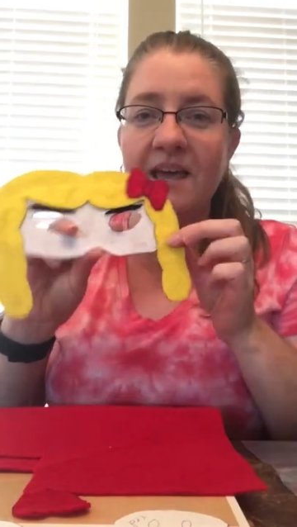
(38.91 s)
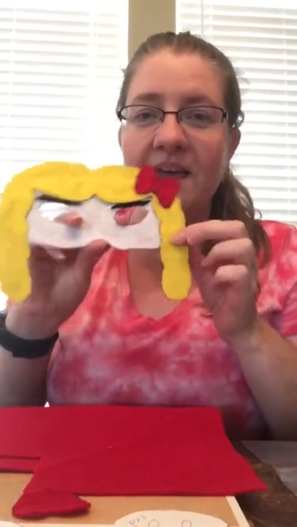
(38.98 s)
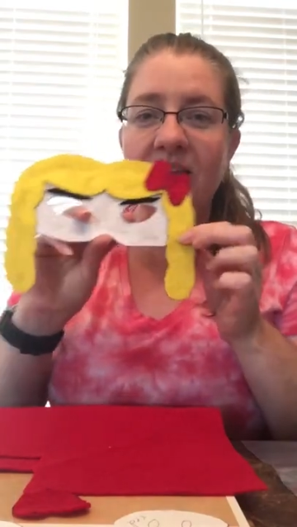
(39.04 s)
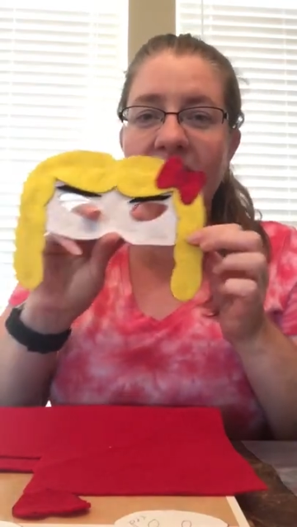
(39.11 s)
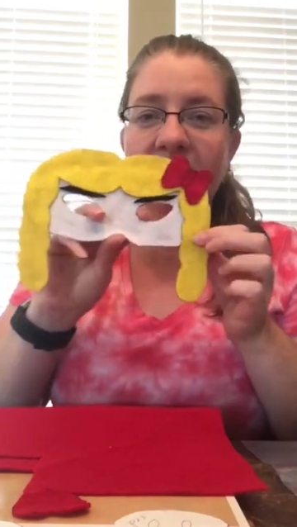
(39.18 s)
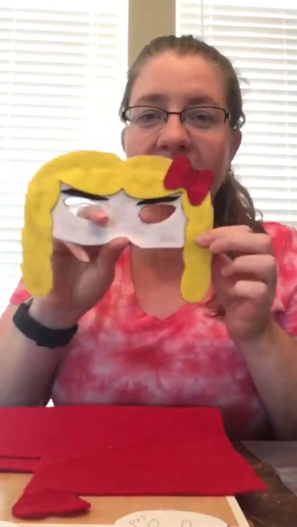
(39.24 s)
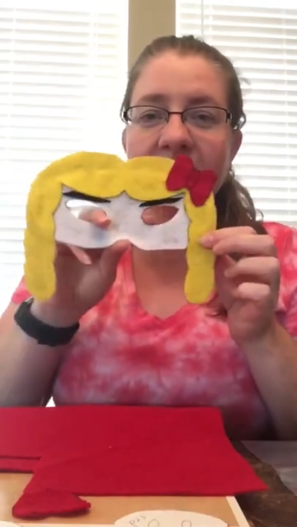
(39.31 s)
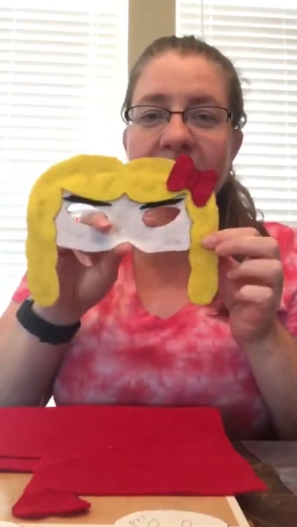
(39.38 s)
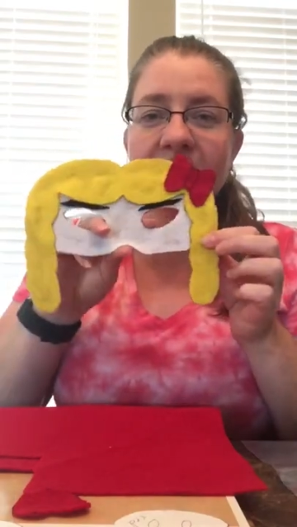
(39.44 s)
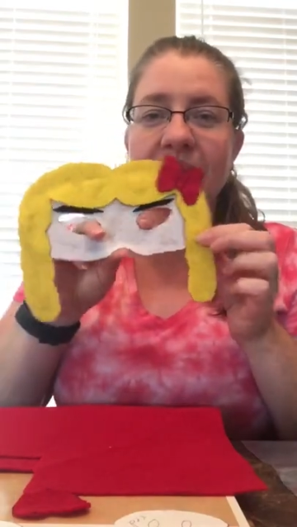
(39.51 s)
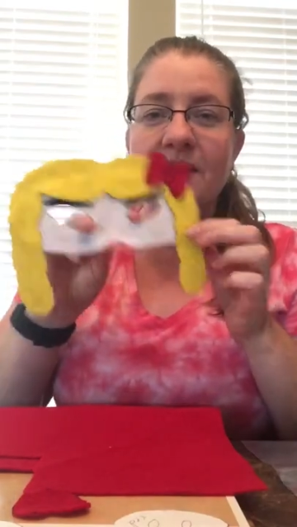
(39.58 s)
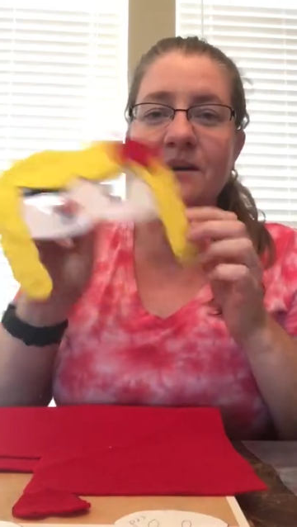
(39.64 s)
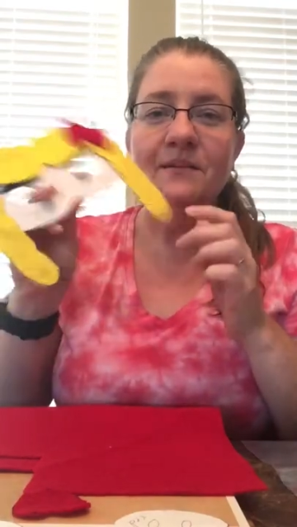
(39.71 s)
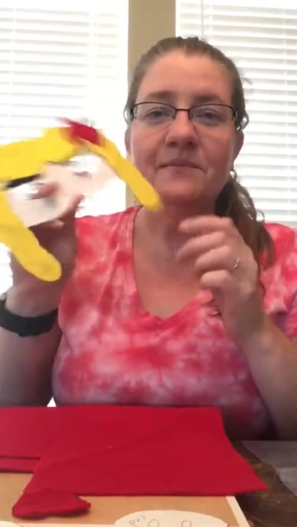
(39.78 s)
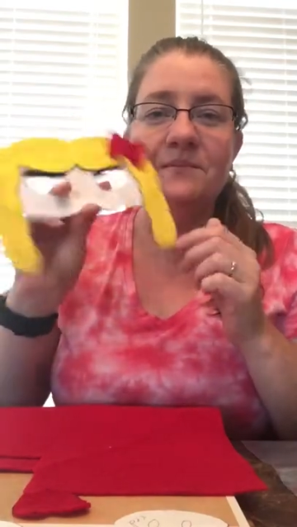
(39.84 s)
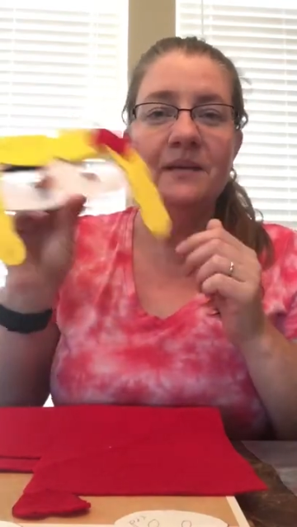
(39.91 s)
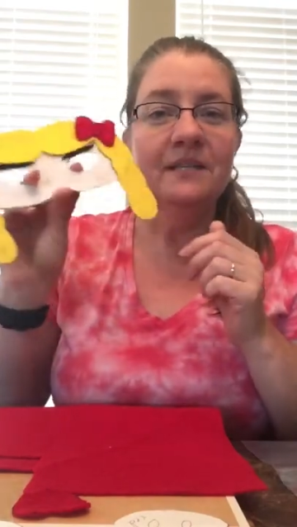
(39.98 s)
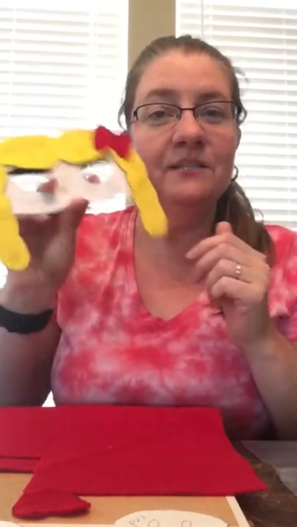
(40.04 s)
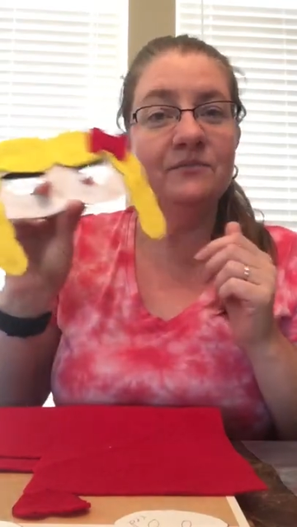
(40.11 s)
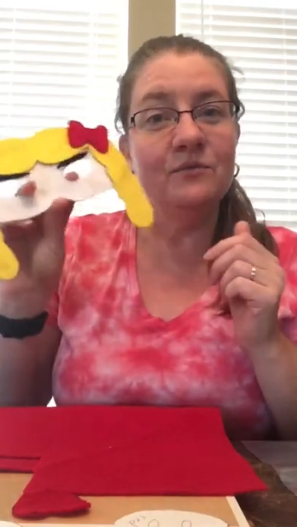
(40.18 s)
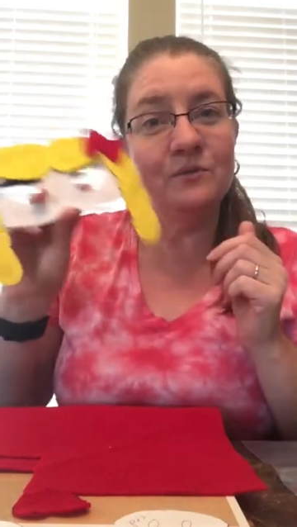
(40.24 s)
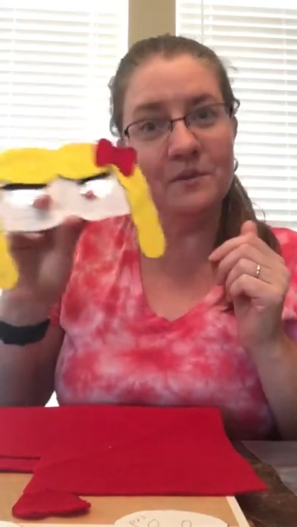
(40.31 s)
And
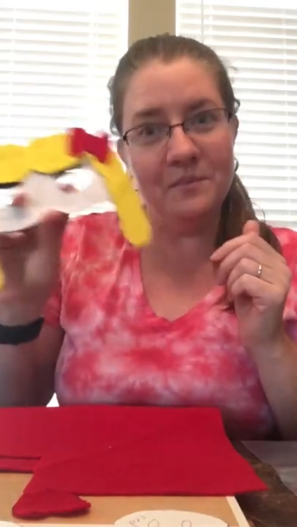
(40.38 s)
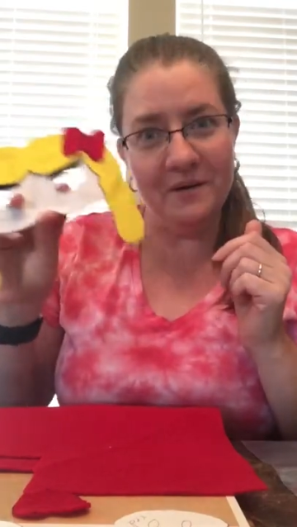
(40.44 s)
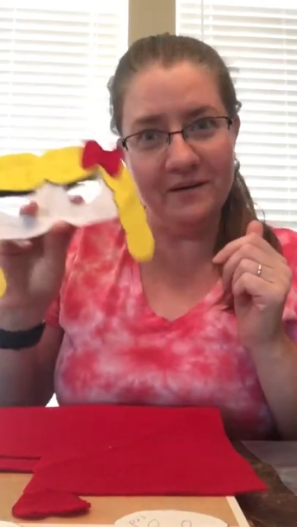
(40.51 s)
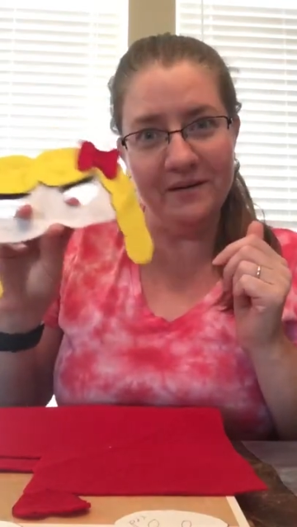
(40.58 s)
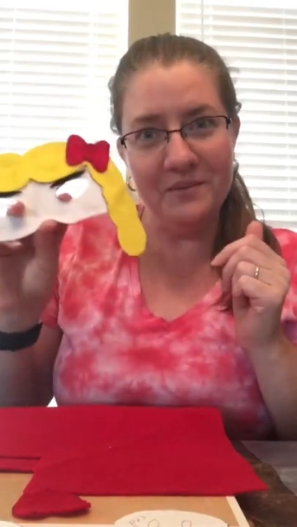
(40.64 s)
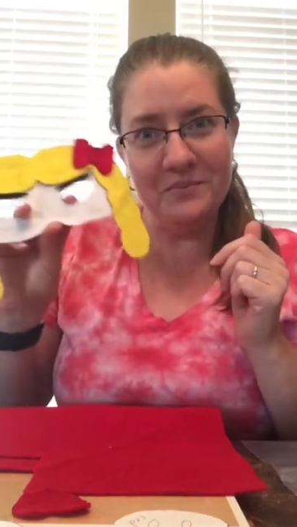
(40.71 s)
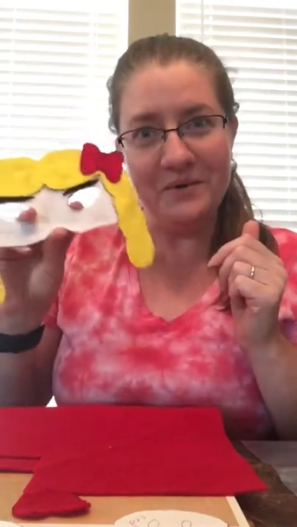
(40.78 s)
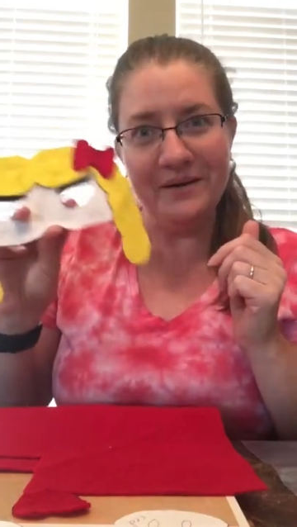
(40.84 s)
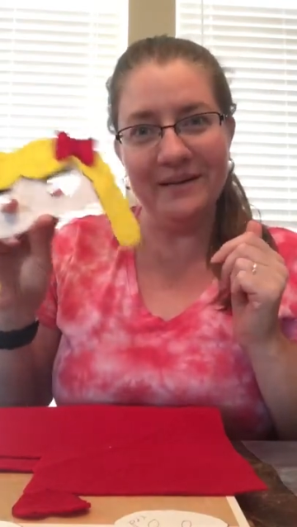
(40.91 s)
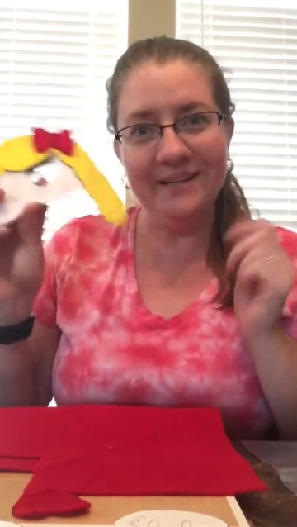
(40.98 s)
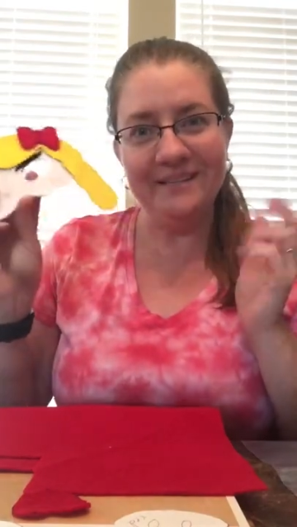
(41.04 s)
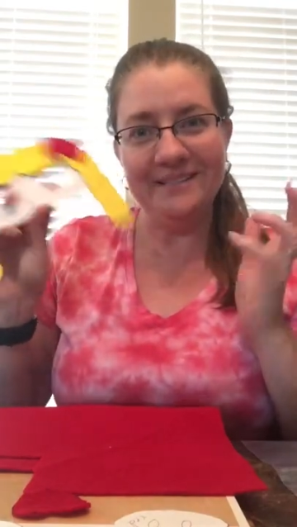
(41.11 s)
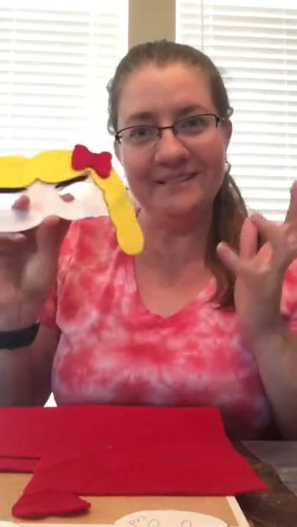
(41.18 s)
it's for a birthday party,